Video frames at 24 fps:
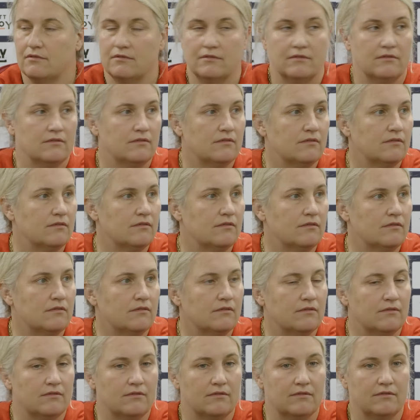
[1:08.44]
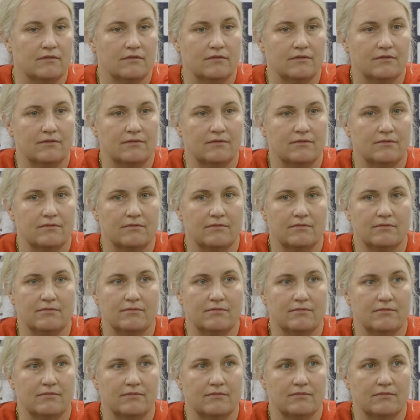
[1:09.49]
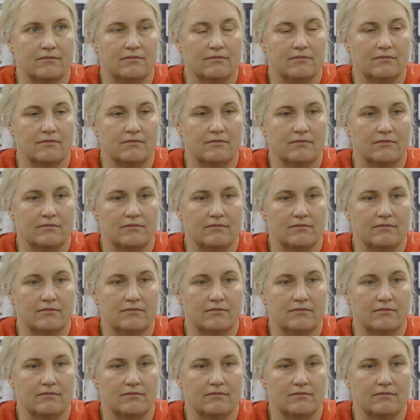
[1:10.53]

Nobody speaks.